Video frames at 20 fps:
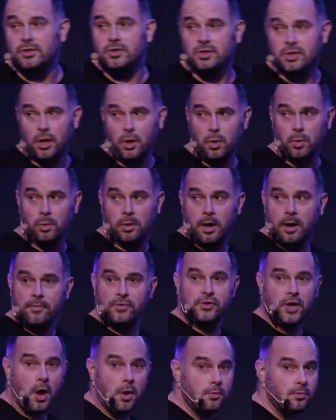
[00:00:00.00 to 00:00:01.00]
at school,
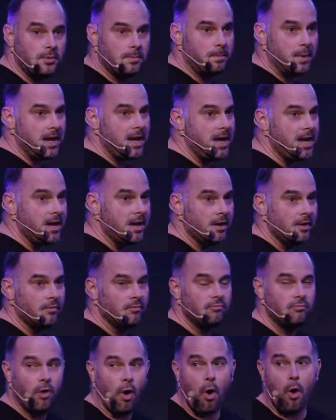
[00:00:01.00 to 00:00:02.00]
don't be
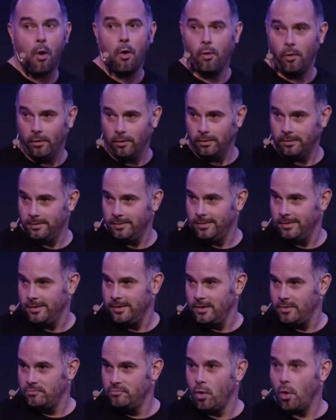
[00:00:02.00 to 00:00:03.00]
wrong.
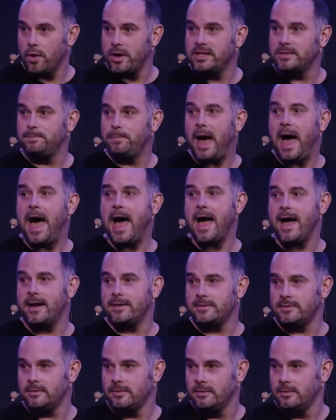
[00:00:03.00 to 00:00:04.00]
Wrong is
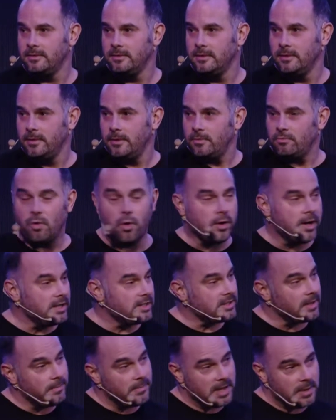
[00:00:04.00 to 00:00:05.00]
bad. Wrong
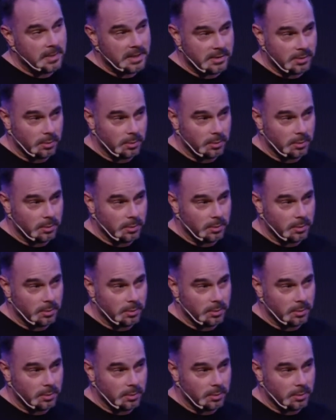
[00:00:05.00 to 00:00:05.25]
is something we